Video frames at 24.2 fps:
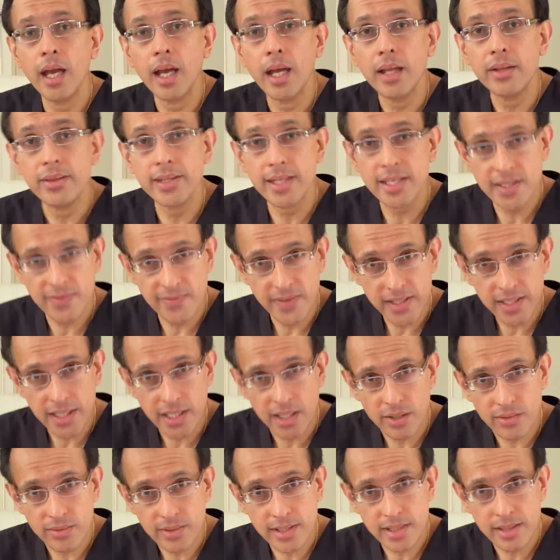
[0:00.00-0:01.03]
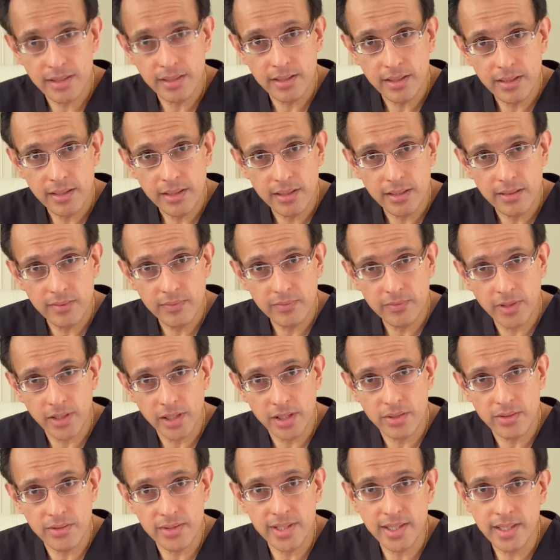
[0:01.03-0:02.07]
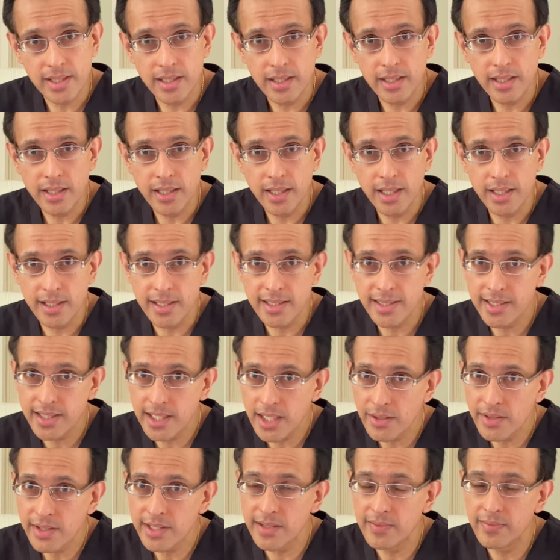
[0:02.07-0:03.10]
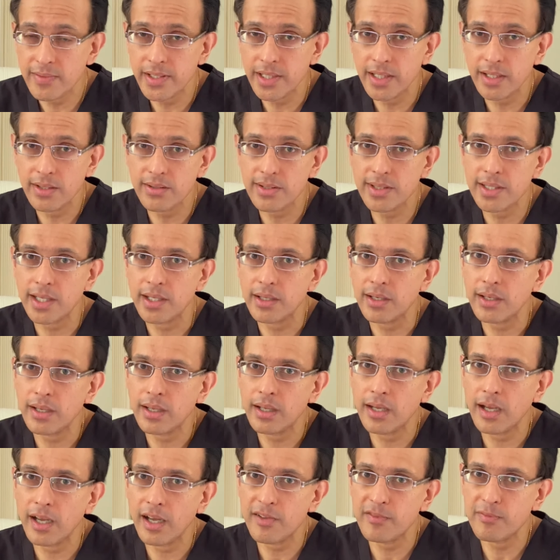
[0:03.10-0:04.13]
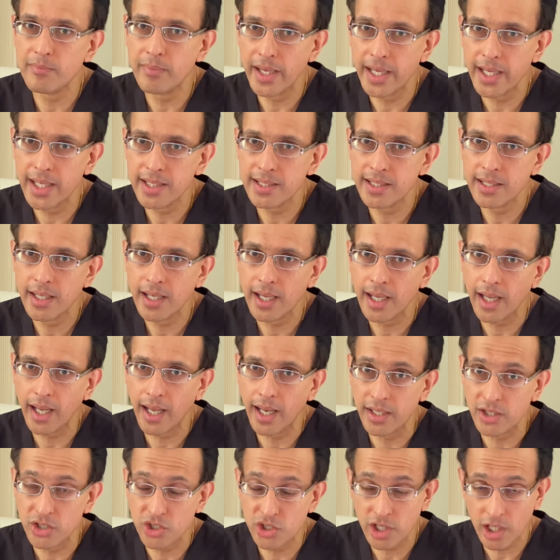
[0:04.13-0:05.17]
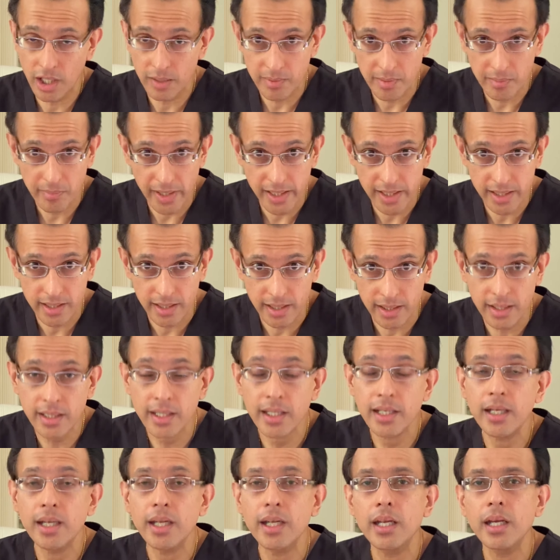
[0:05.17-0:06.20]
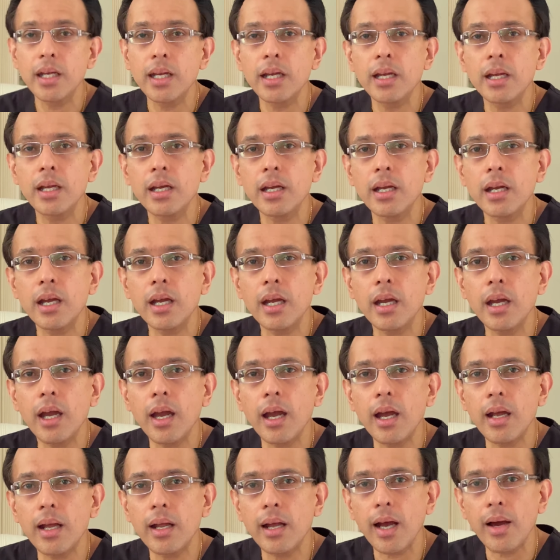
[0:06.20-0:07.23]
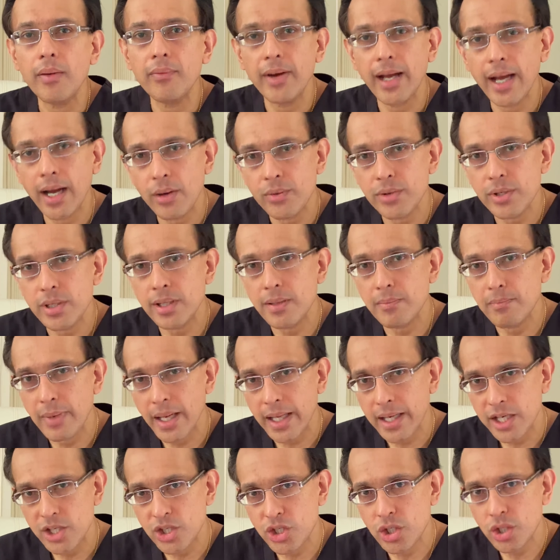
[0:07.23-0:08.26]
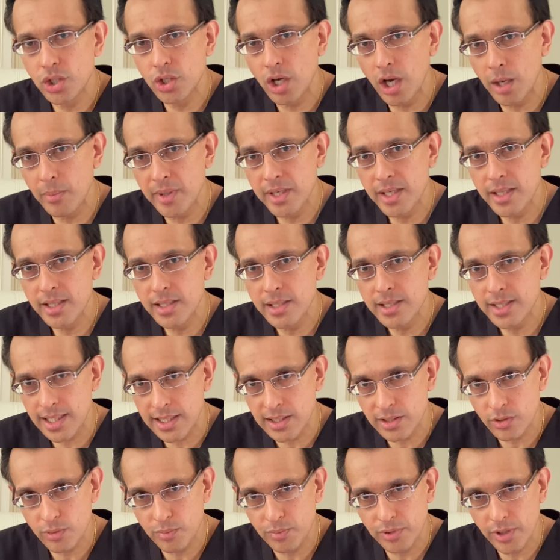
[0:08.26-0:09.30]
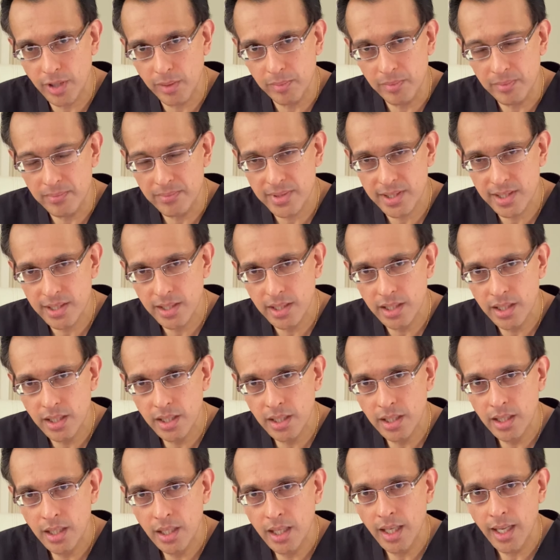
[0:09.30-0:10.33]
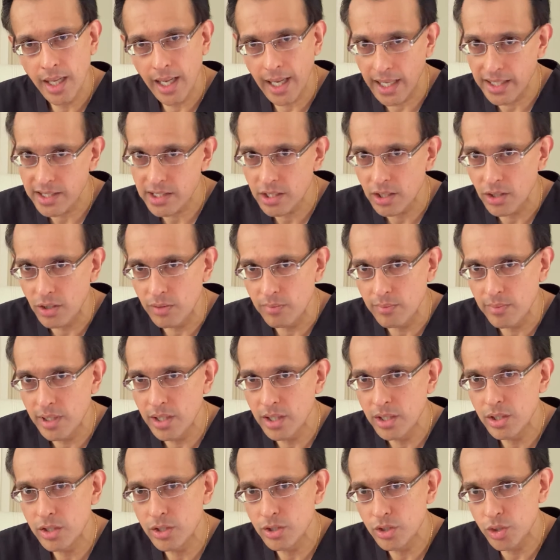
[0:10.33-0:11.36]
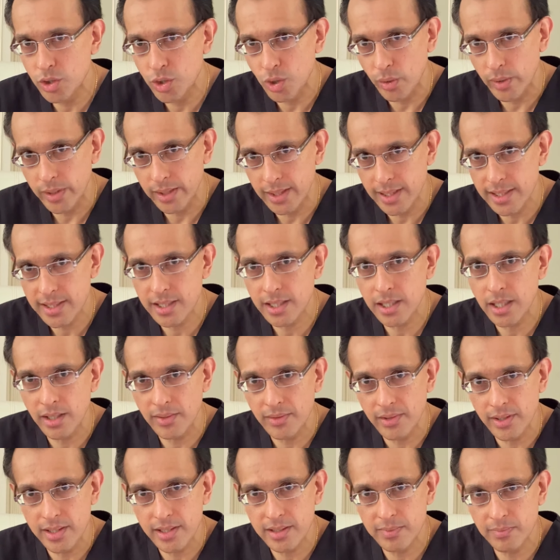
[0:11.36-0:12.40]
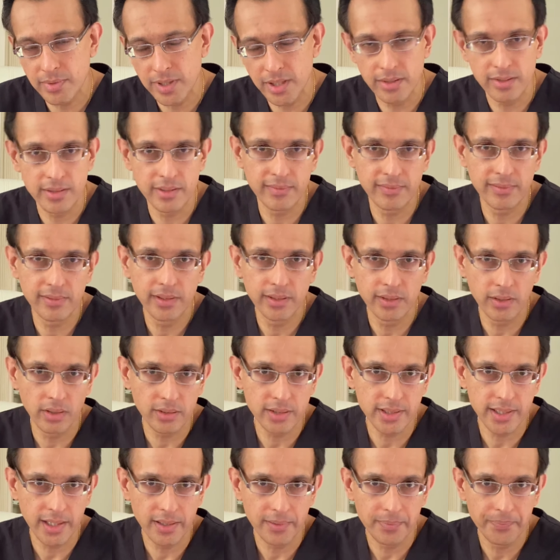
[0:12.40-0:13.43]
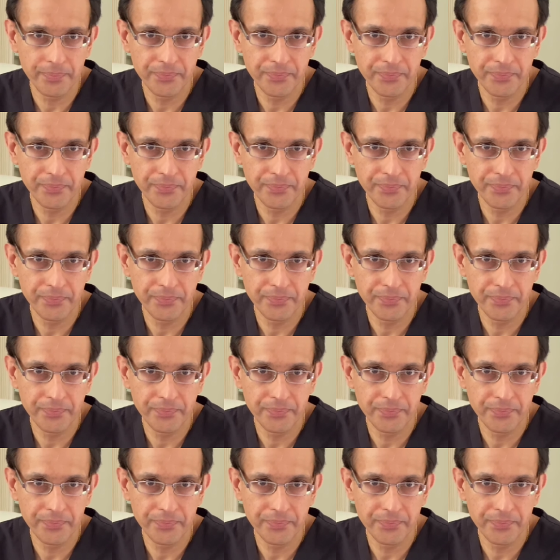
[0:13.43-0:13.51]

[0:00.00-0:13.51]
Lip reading: This video follows in a series of videos that I've made and shall be making of how you can manage common dental problems at home during this current period of lockdown.